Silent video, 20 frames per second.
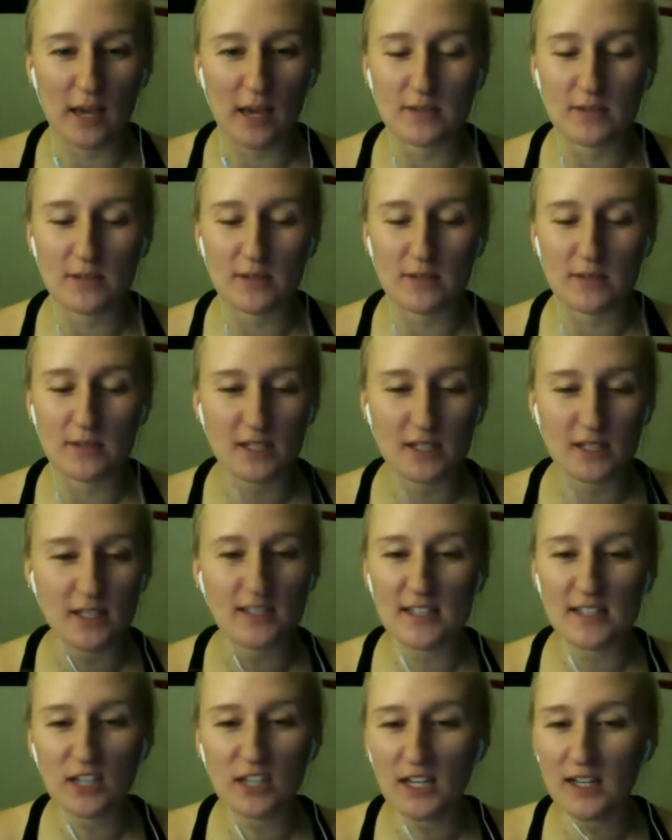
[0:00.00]

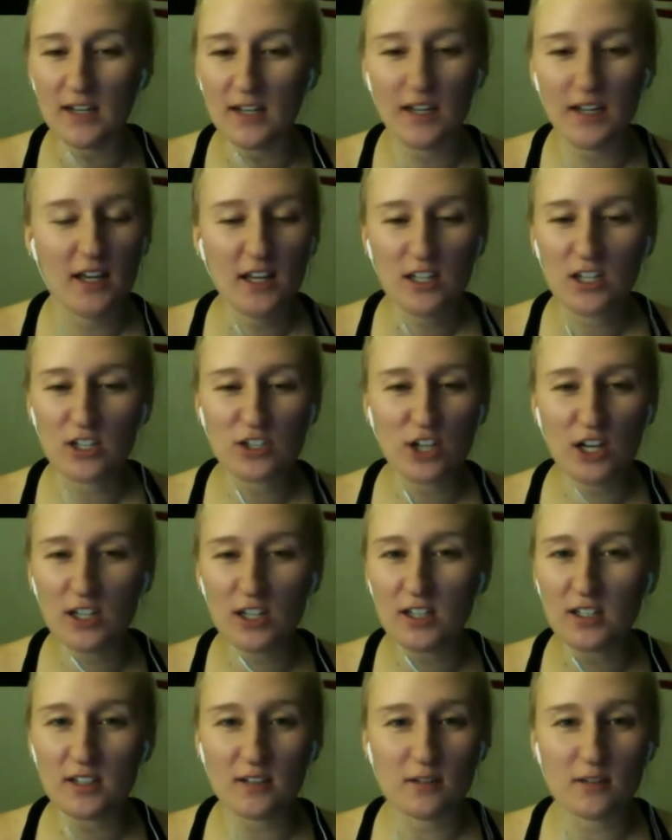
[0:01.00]
Assassin's Creed,
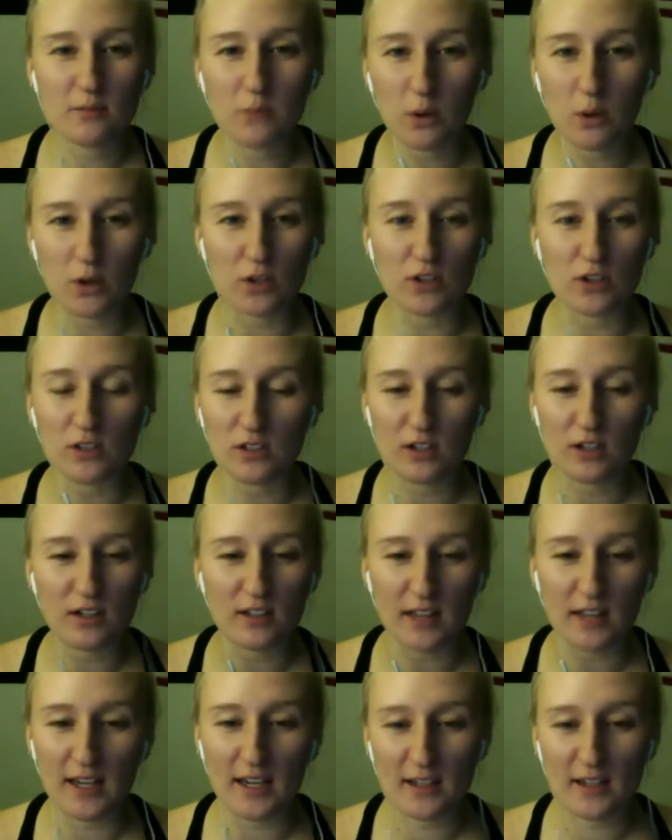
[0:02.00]
Uncharted, Portal
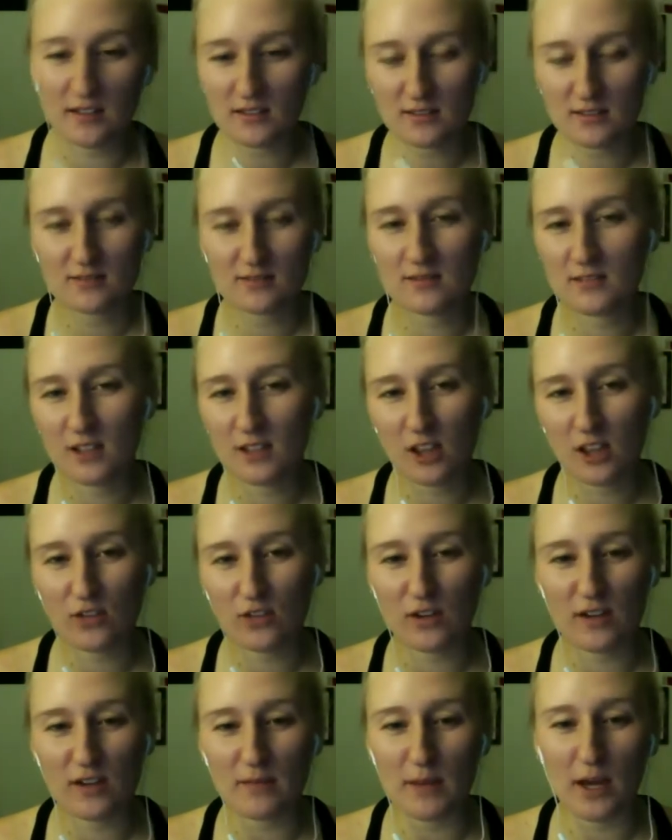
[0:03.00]
are like
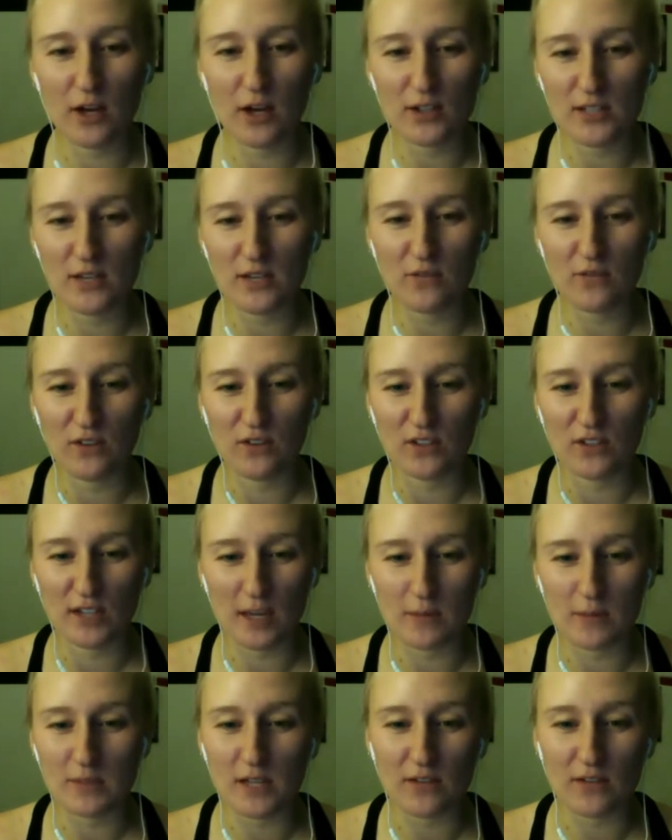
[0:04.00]
3 of my all-time favorite
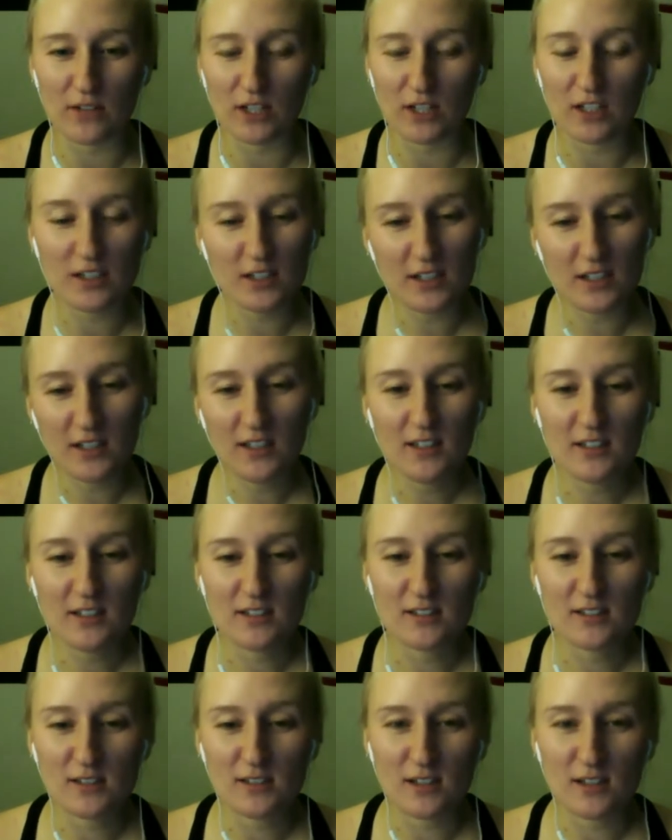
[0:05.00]
games ever.
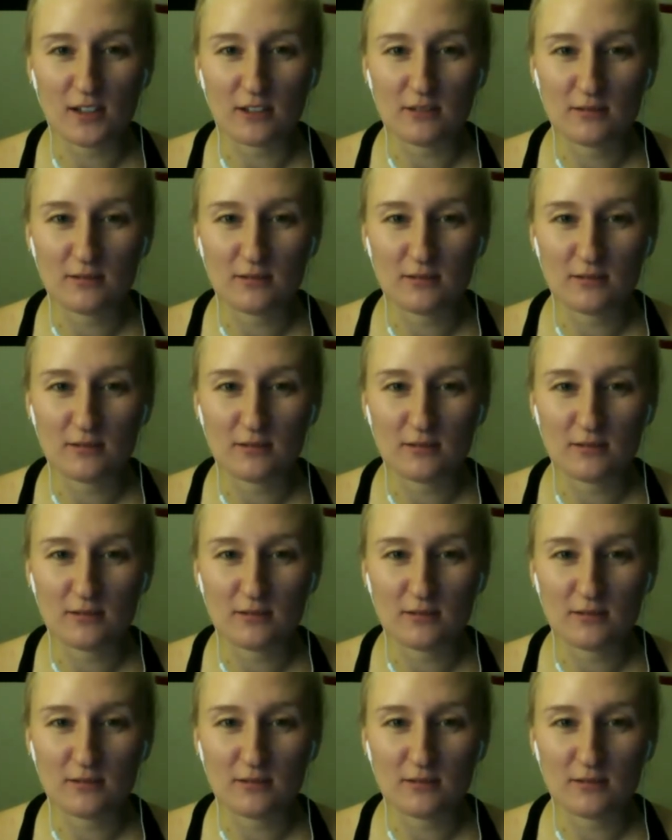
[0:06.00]
So.